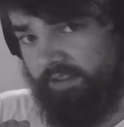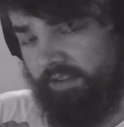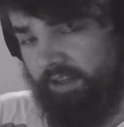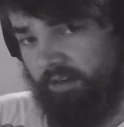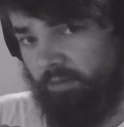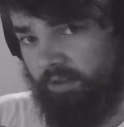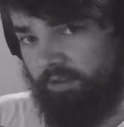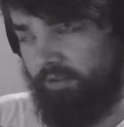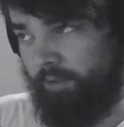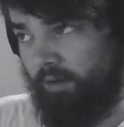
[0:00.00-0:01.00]
that, what else
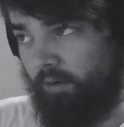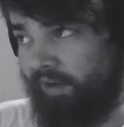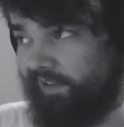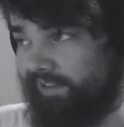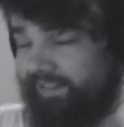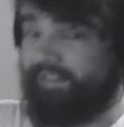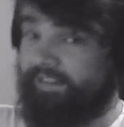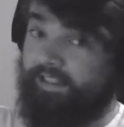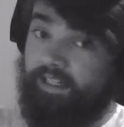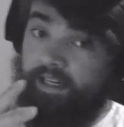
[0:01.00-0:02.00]
has been going on?
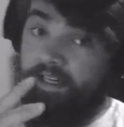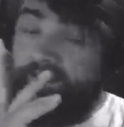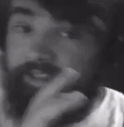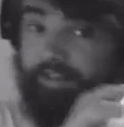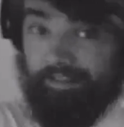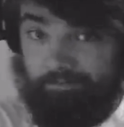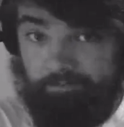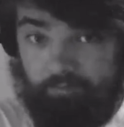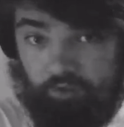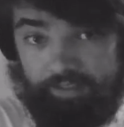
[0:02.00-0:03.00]
I've
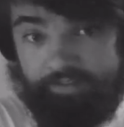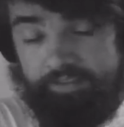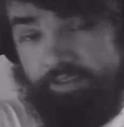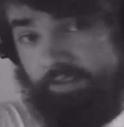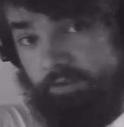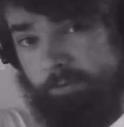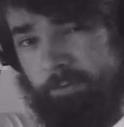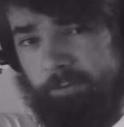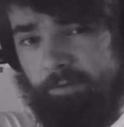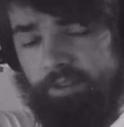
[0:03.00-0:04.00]
released
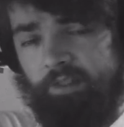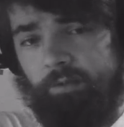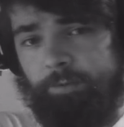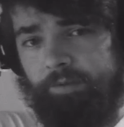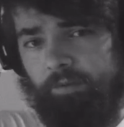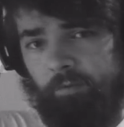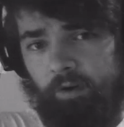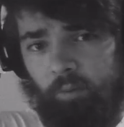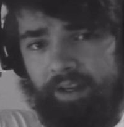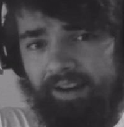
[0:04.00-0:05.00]
2 videos on
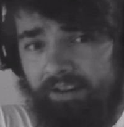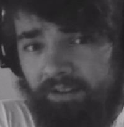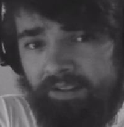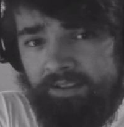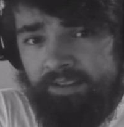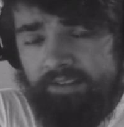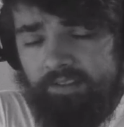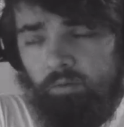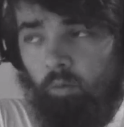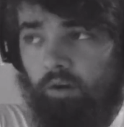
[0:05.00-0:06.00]
Runaway Hirelings.
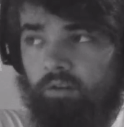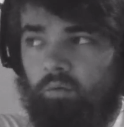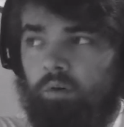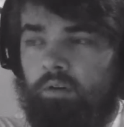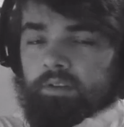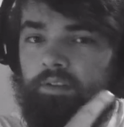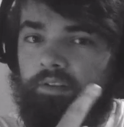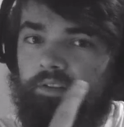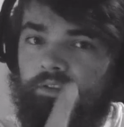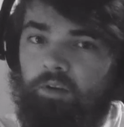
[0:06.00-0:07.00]
One was
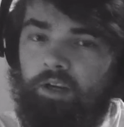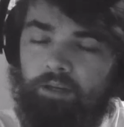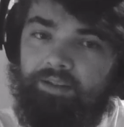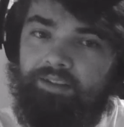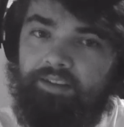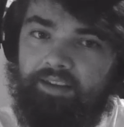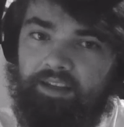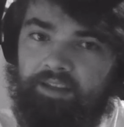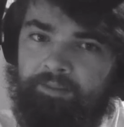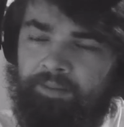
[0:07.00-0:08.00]
describing the
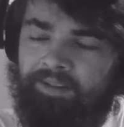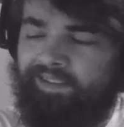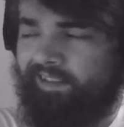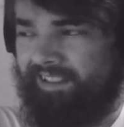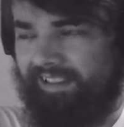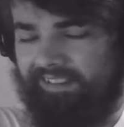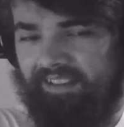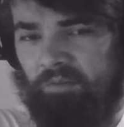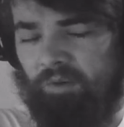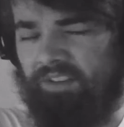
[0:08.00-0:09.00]
game, and then as
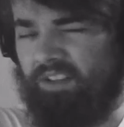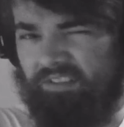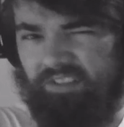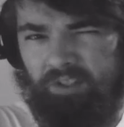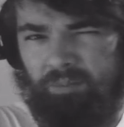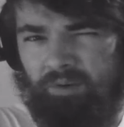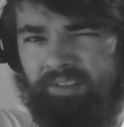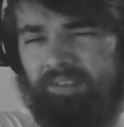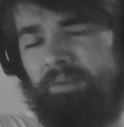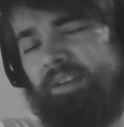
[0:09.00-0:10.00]
I've worked on the flail
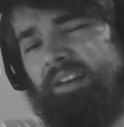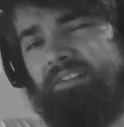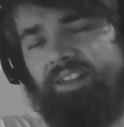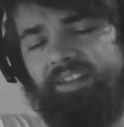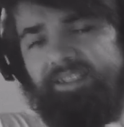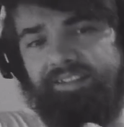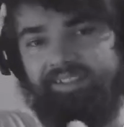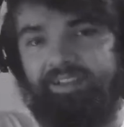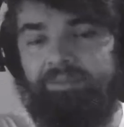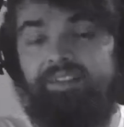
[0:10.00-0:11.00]
points, it was kind of like
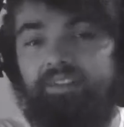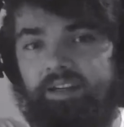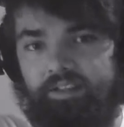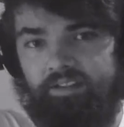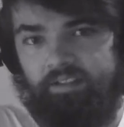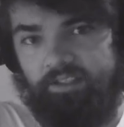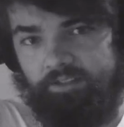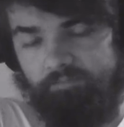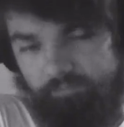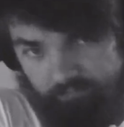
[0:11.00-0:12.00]
I'm designing on
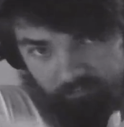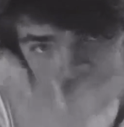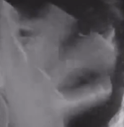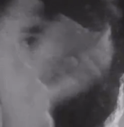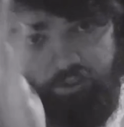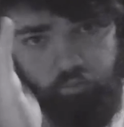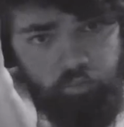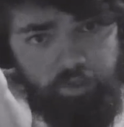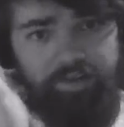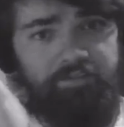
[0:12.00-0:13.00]
video
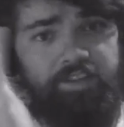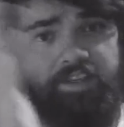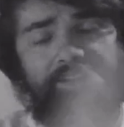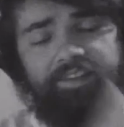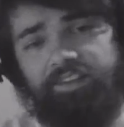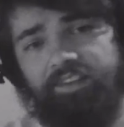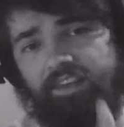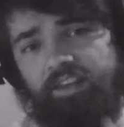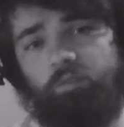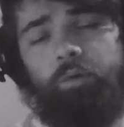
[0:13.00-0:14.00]
kind of thing. And then the
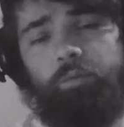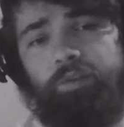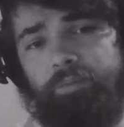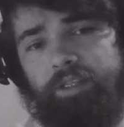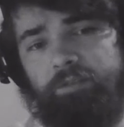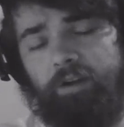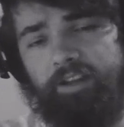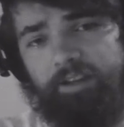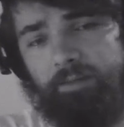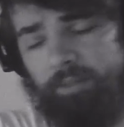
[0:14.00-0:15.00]
second one was me writing up